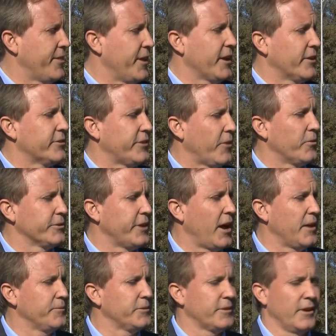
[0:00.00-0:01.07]
think, several
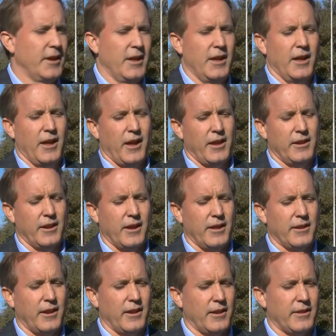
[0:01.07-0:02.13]
times,
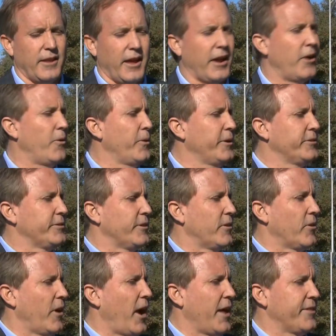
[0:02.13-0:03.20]
and they always
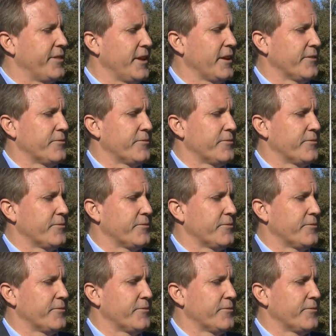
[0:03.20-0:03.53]
are, I think,